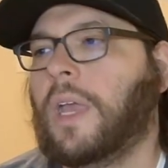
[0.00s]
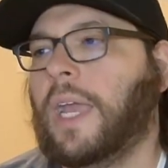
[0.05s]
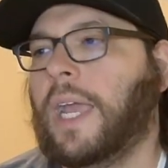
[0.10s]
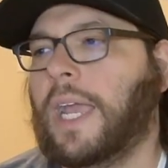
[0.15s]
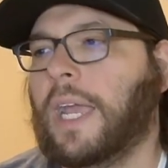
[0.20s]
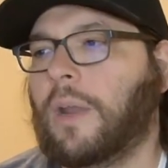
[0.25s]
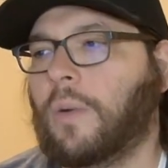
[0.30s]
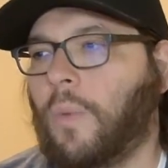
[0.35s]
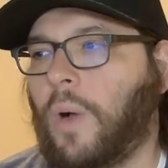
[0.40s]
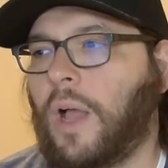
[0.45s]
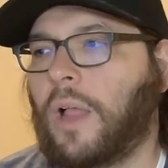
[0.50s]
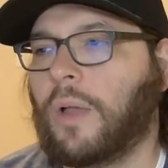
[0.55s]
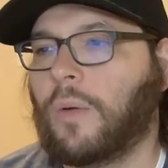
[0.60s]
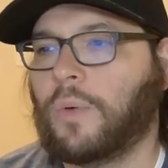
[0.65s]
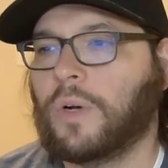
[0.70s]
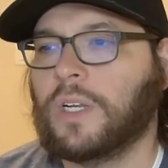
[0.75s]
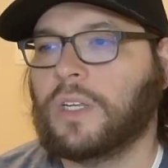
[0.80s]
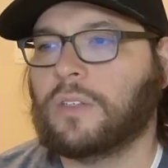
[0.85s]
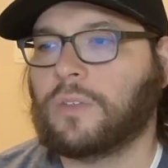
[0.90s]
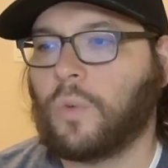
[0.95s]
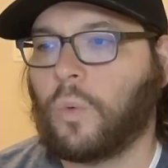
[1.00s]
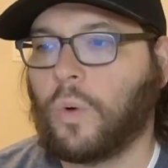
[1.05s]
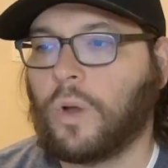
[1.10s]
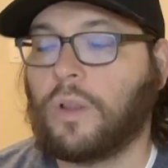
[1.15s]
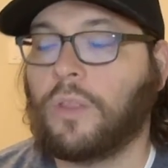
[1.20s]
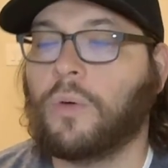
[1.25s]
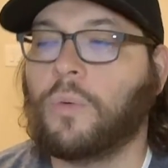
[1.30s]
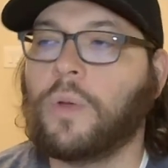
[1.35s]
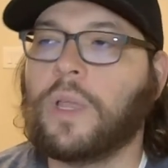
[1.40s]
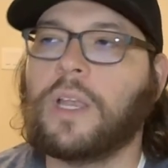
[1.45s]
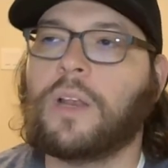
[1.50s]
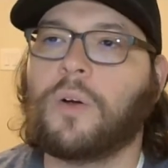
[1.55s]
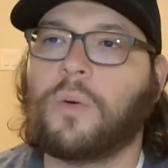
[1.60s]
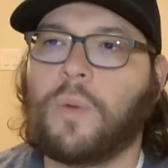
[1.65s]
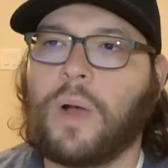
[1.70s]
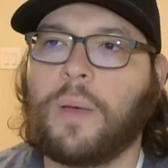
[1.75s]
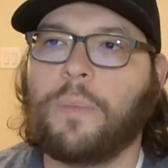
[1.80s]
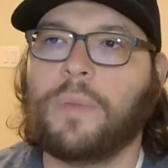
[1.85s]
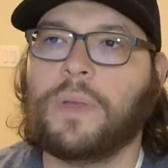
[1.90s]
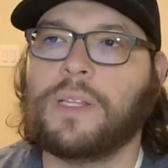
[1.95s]
And while it was one of the weaker
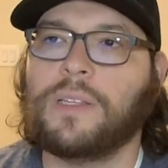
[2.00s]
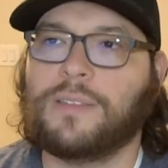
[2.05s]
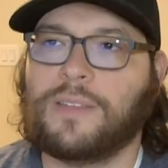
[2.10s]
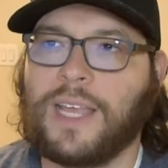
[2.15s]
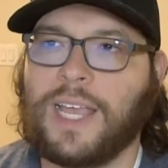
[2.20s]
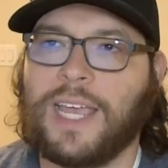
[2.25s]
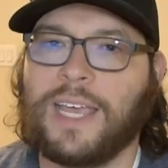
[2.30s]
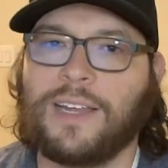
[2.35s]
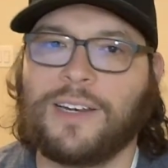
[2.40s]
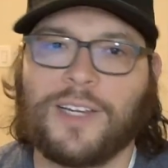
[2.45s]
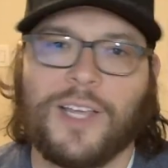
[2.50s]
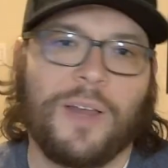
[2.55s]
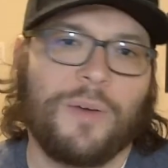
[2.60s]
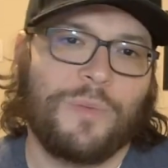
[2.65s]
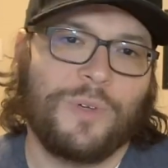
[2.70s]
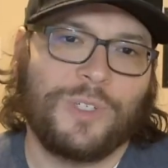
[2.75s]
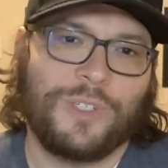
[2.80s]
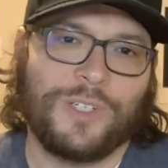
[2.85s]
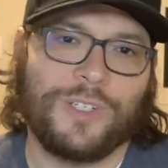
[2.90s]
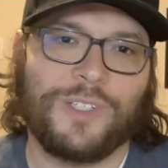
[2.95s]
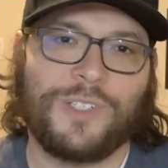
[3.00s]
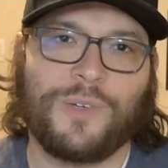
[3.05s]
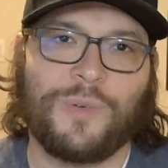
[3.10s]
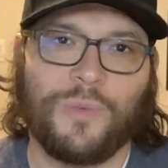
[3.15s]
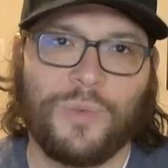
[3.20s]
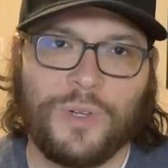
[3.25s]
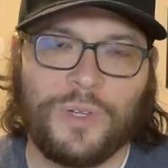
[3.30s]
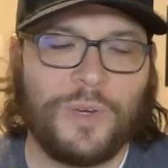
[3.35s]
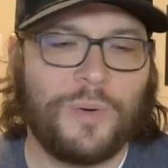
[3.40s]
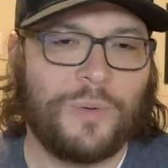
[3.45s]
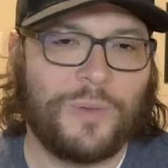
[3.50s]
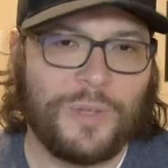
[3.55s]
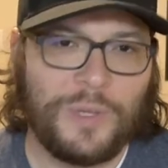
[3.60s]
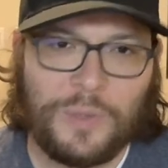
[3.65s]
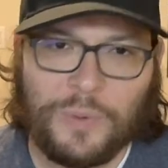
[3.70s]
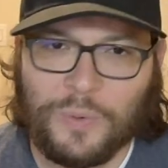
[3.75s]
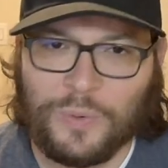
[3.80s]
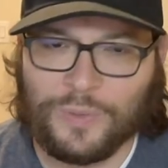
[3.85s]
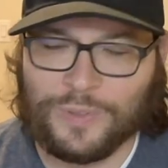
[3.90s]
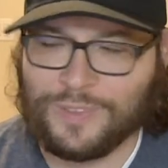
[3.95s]
weapons, the handgun was just really, really
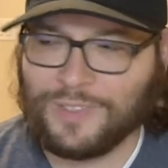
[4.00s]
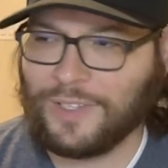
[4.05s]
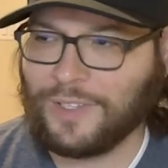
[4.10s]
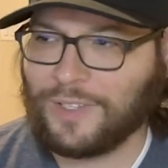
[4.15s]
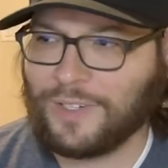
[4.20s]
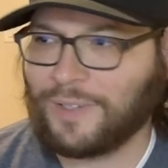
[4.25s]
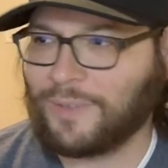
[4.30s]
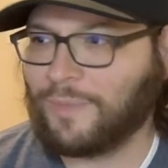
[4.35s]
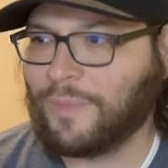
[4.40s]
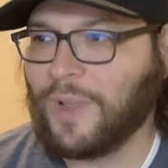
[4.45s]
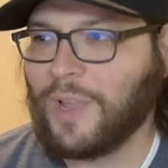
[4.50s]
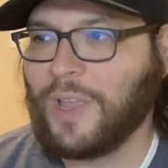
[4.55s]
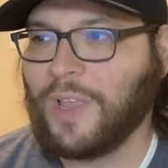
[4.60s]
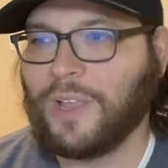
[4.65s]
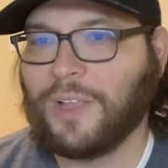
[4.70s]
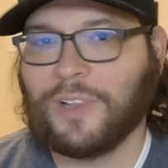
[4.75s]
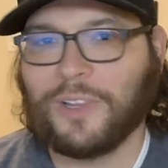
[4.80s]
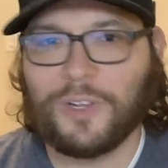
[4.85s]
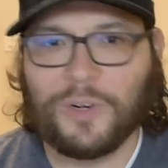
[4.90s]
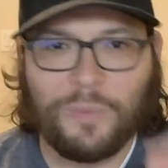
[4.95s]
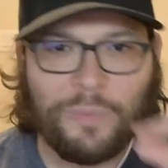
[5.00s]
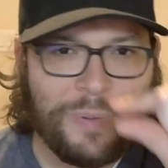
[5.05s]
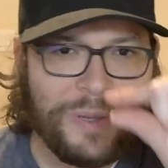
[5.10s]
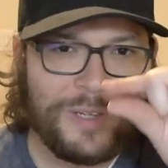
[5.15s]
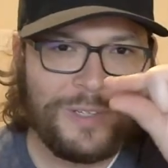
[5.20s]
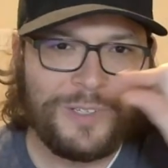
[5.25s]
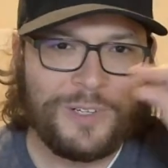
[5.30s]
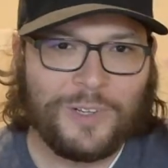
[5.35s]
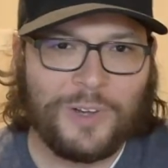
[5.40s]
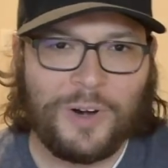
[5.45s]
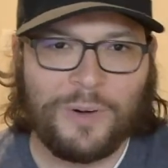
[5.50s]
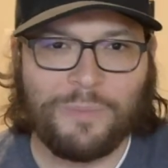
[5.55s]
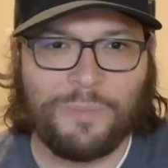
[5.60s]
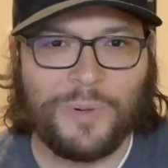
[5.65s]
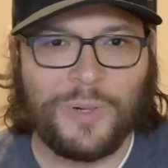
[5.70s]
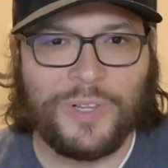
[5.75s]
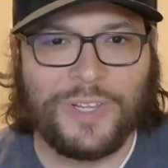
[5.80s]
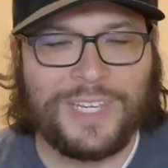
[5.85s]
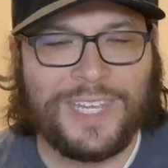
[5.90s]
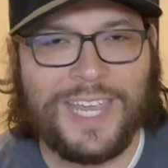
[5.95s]
cool. And see little pixel art
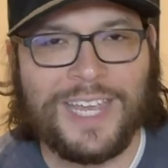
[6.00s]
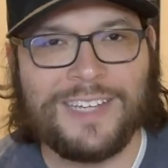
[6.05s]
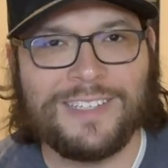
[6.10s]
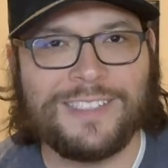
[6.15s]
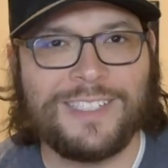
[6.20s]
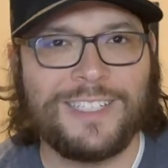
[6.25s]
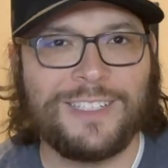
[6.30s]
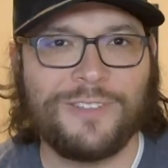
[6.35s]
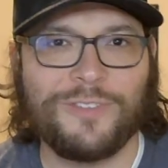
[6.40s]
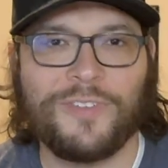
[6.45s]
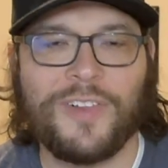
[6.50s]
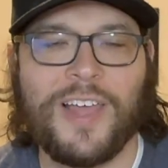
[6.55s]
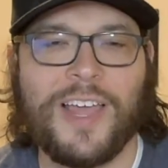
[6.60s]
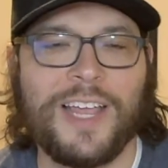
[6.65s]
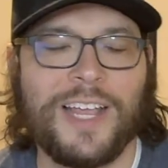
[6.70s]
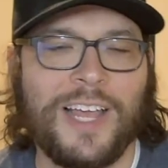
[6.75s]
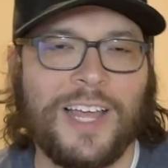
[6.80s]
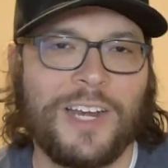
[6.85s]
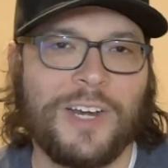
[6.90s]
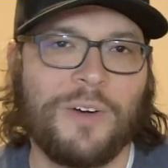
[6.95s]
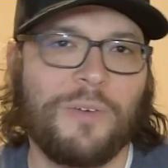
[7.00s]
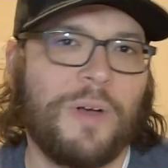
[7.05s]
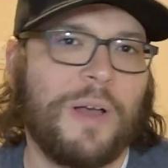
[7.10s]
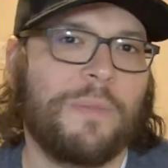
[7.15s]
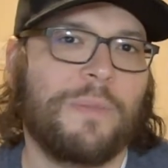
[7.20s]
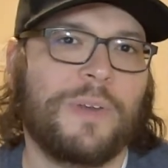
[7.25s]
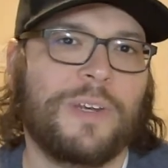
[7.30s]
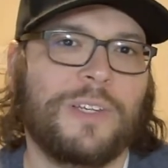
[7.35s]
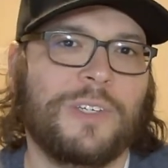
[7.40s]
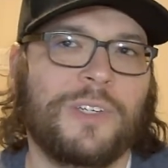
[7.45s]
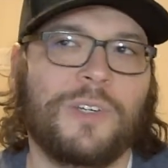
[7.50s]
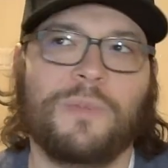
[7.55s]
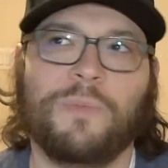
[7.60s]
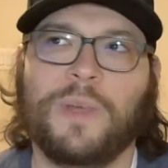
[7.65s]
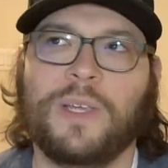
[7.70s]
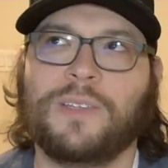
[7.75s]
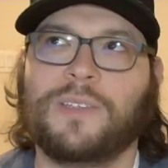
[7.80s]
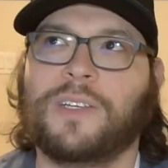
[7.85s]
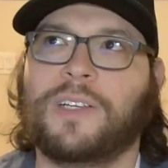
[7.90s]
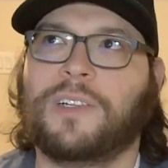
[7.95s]
bullet casings flying out of your weapon as you're
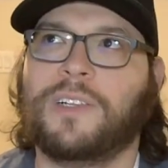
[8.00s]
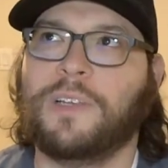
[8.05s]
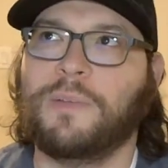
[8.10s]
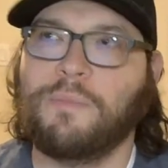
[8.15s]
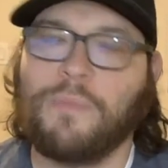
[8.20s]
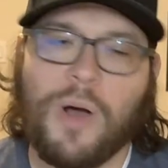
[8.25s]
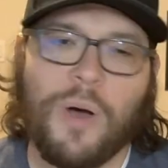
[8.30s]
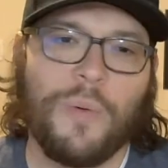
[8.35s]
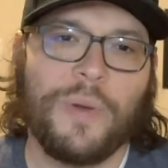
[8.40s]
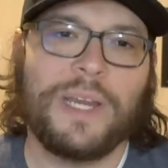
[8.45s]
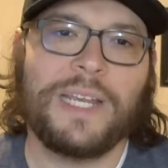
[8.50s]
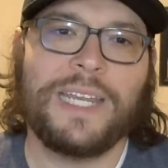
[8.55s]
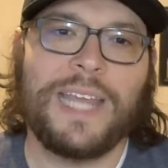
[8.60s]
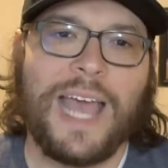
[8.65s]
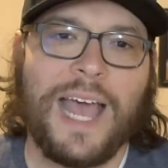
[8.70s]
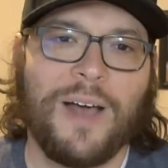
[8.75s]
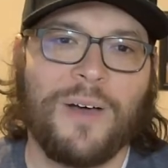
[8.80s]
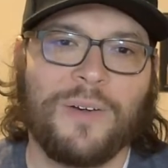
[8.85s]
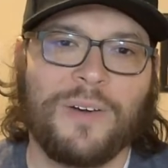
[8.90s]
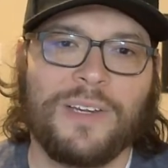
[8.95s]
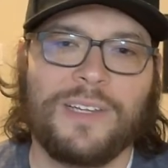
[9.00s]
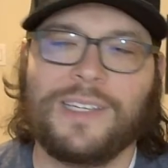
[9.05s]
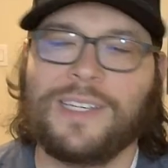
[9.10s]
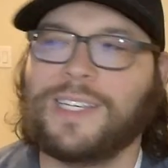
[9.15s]
basically mowing down